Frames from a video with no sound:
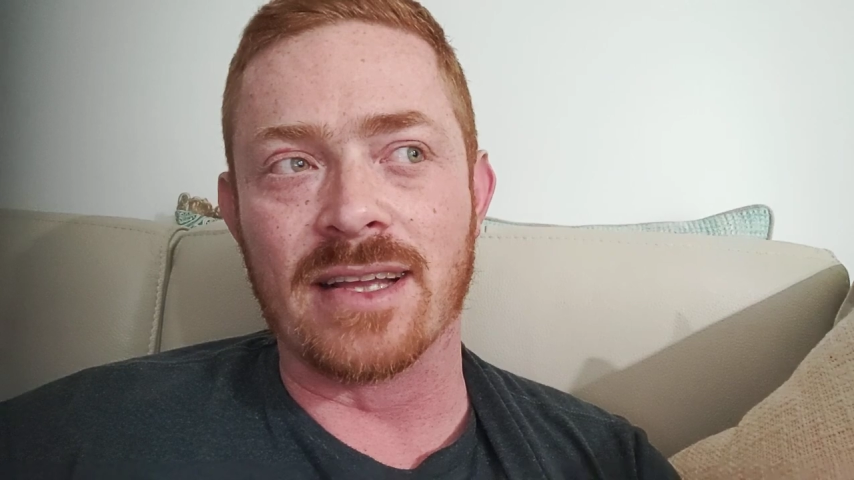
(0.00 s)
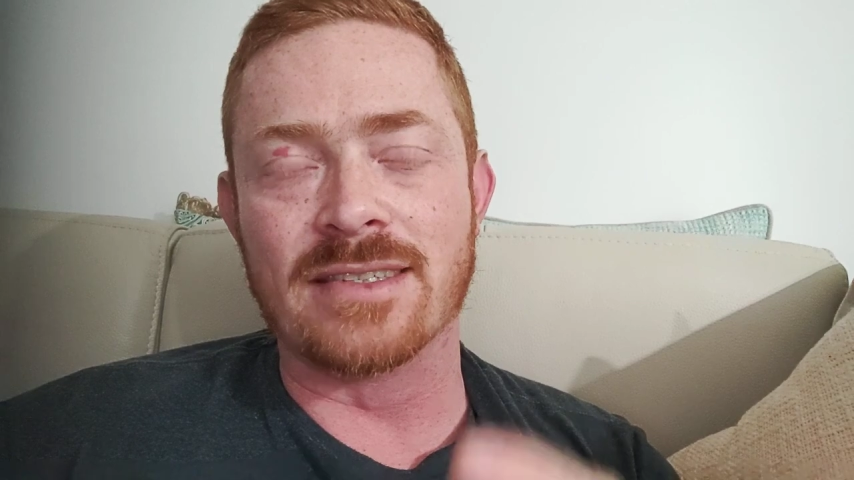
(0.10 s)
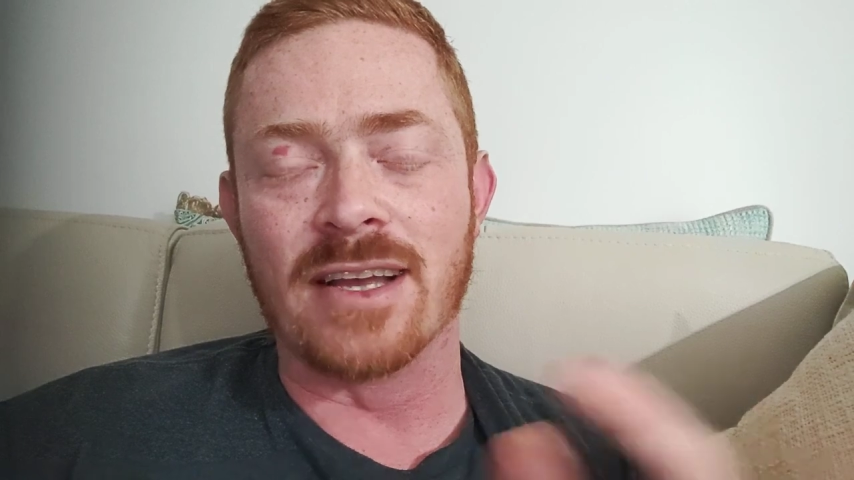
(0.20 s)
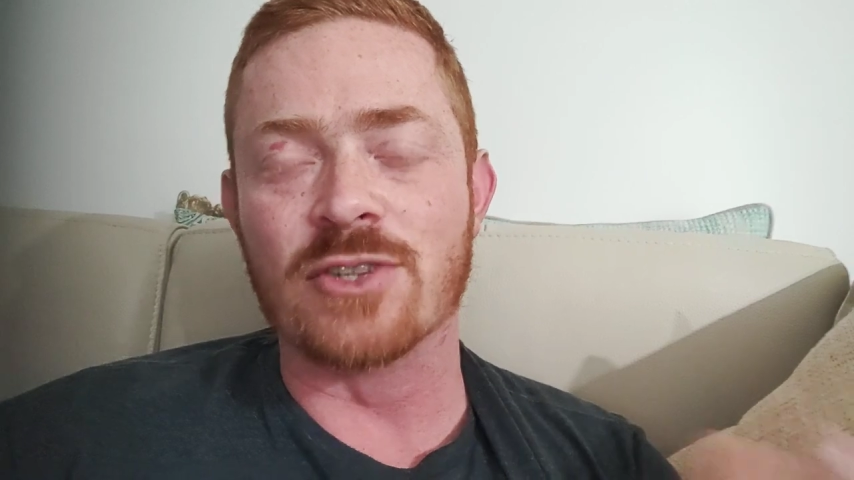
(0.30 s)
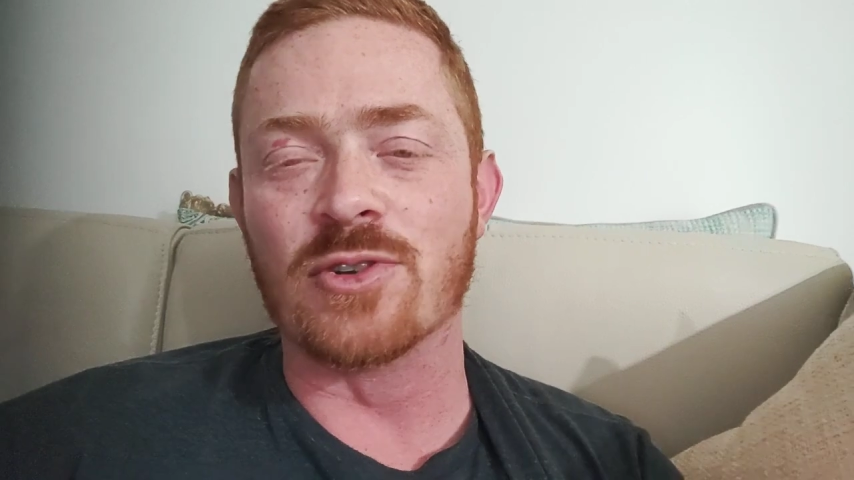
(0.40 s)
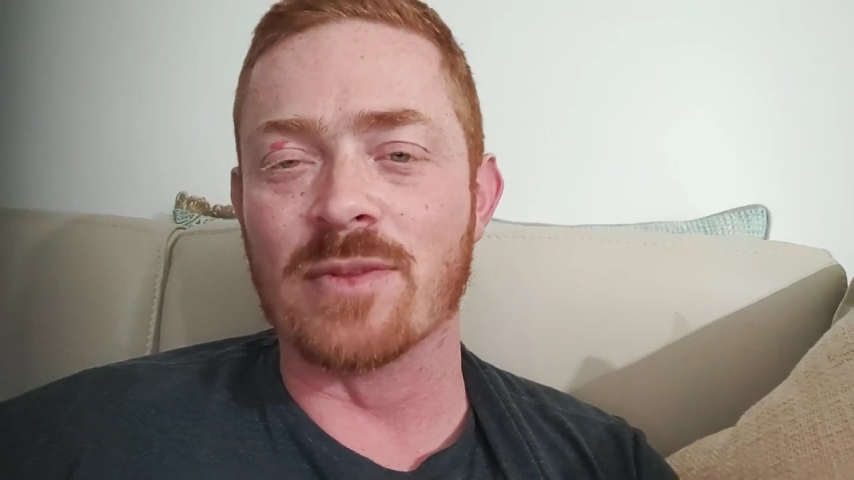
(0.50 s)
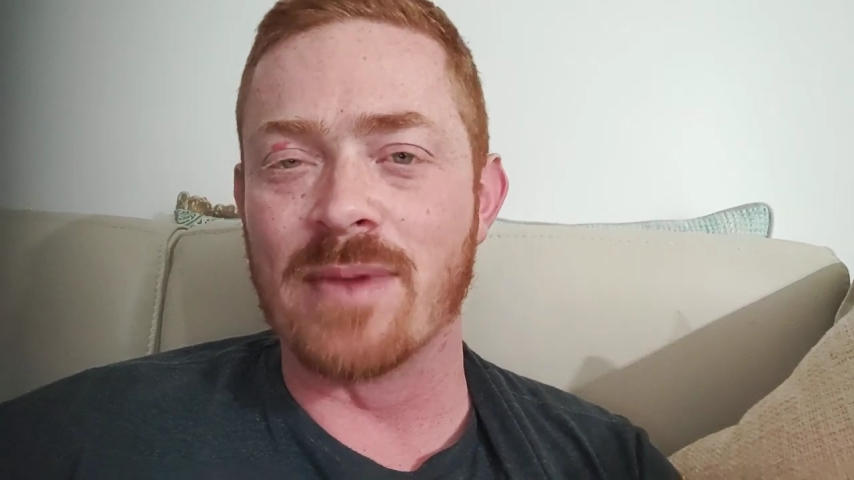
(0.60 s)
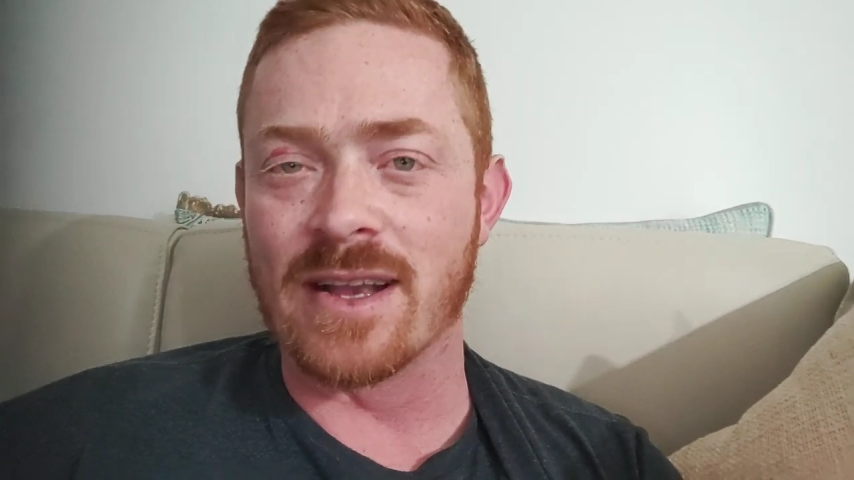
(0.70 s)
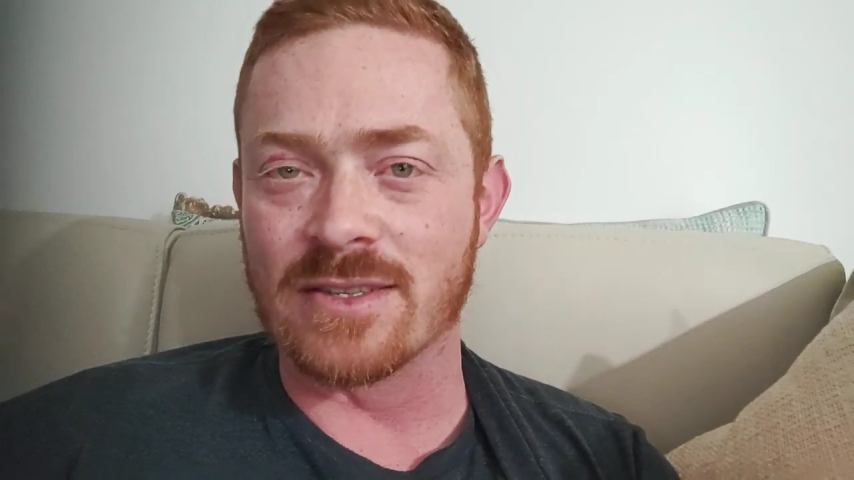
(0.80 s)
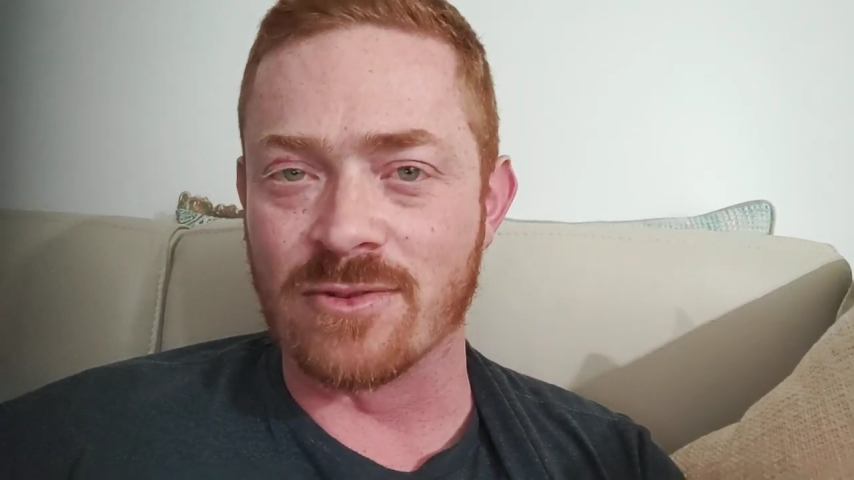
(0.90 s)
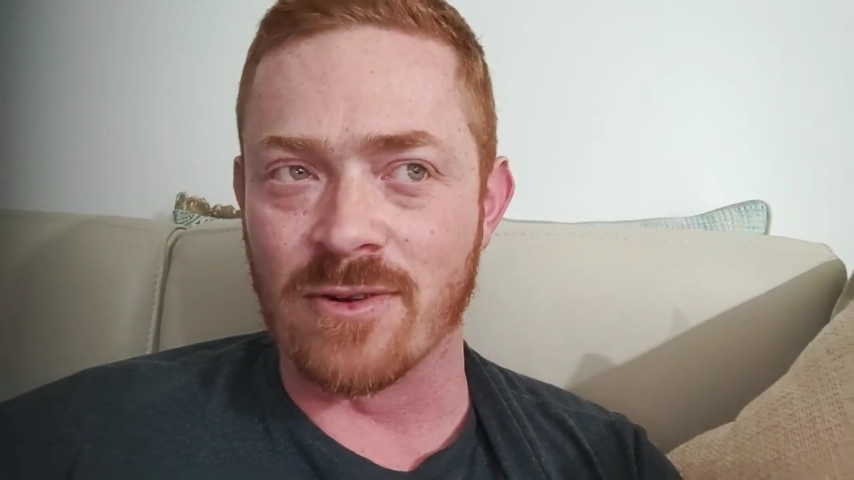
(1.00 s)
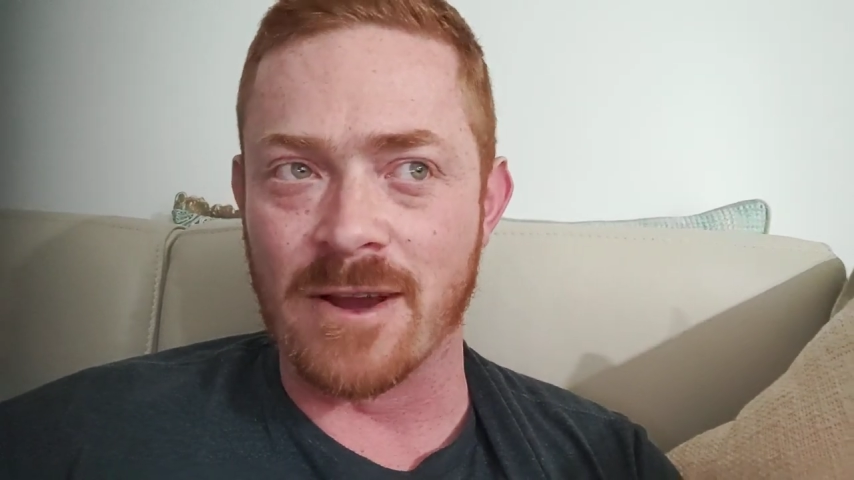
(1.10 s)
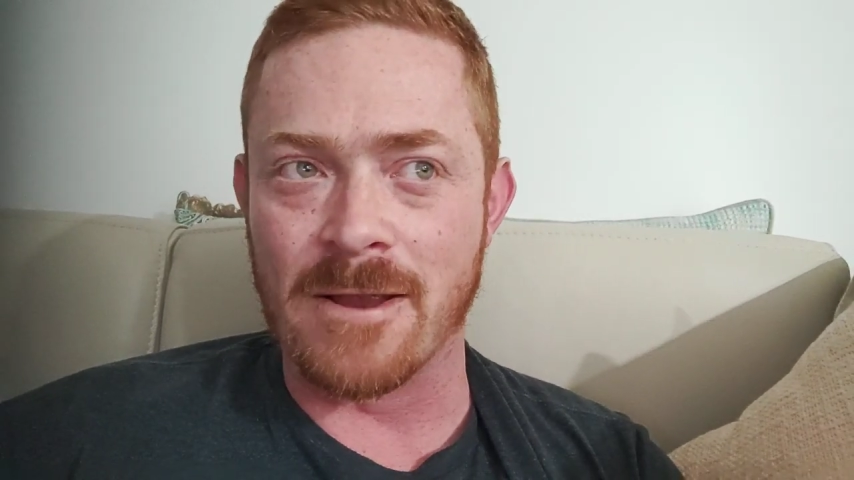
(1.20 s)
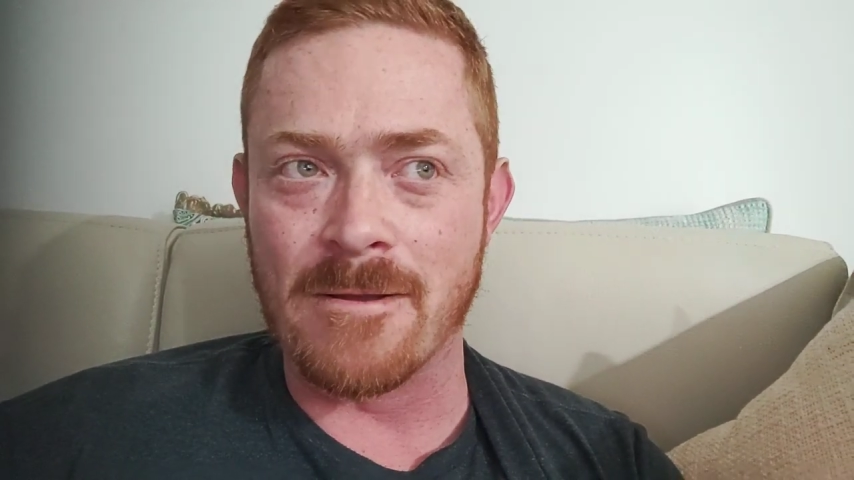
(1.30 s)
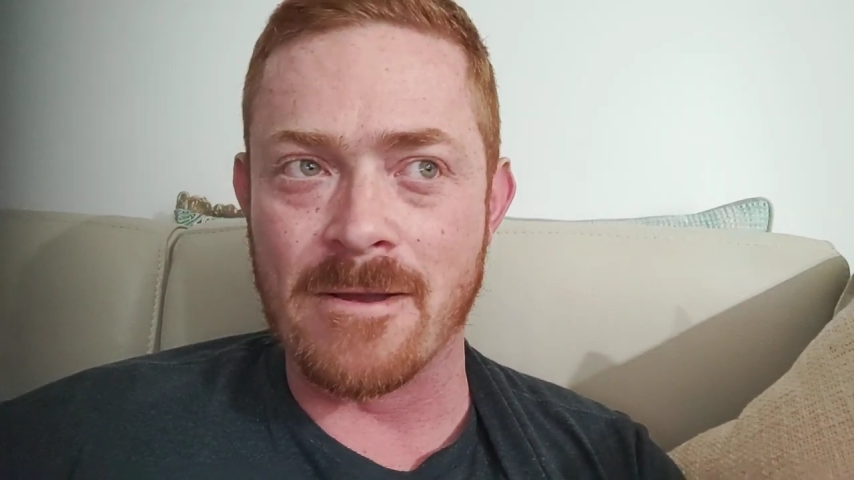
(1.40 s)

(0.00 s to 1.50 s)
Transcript: touch on the backstory,